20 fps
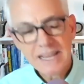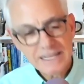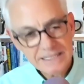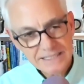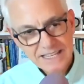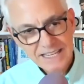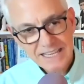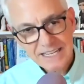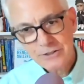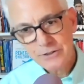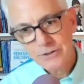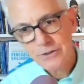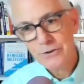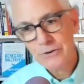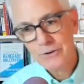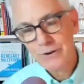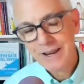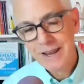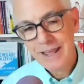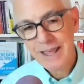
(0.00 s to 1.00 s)
Yes, they
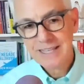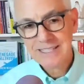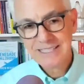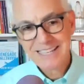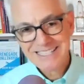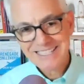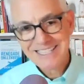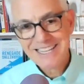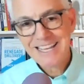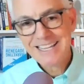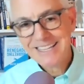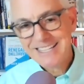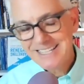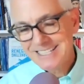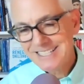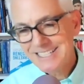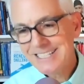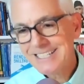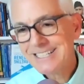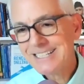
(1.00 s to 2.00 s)
do. And as I said,
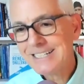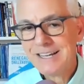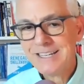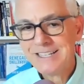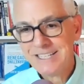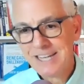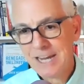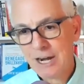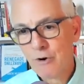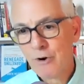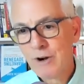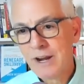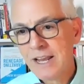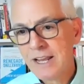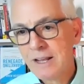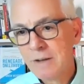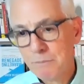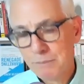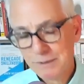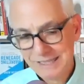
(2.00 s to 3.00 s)
this is a
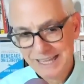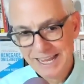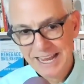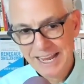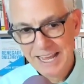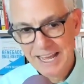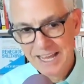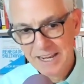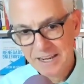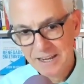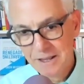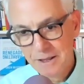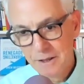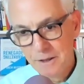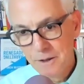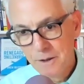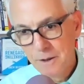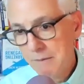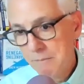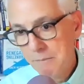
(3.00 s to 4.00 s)
daring plan,
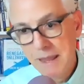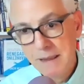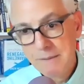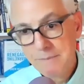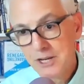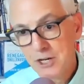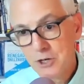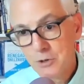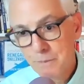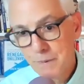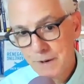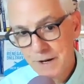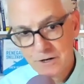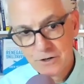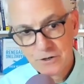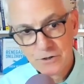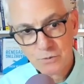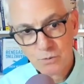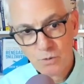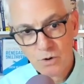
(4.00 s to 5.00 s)
and maybe your
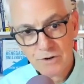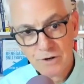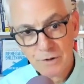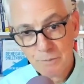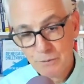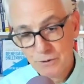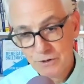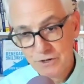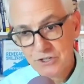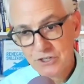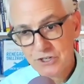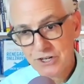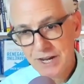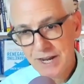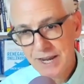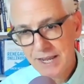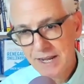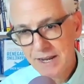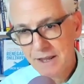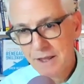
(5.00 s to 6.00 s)
peers won't
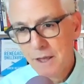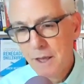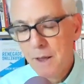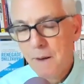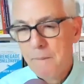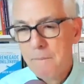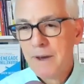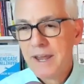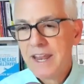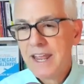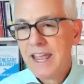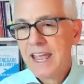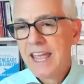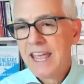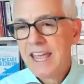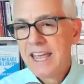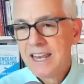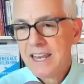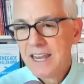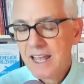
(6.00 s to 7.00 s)
appreciate it, but
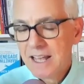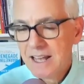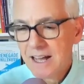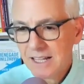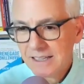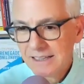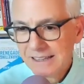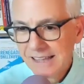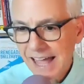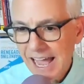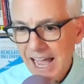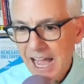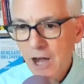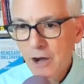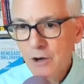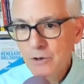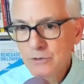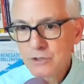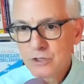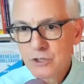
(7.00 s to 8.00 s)
it
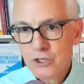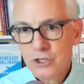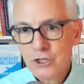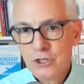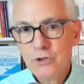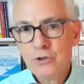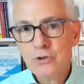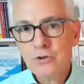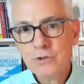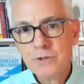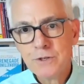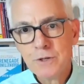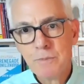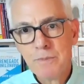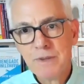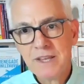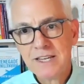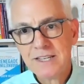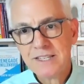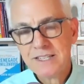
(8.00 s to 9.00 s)
allows you to
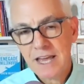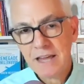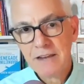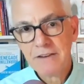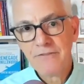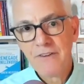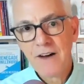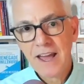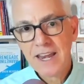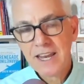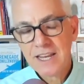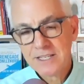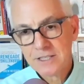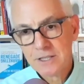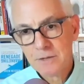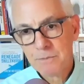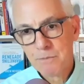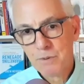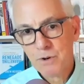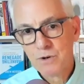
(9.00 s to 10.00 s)
be identified as
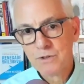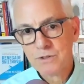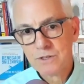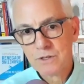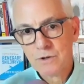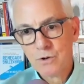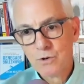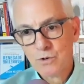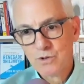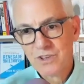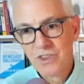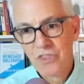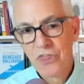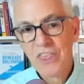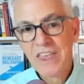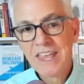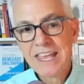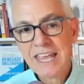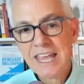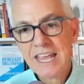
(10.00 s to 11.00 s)
the person who's
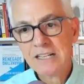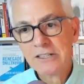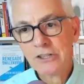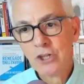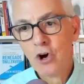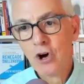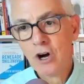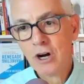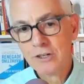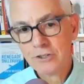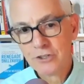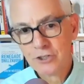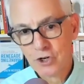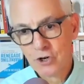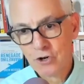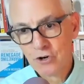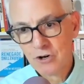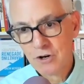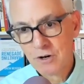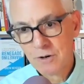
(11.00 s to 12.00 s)
thinking long
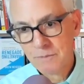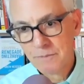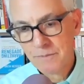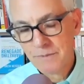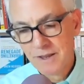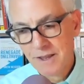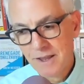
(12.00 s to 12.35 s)
term.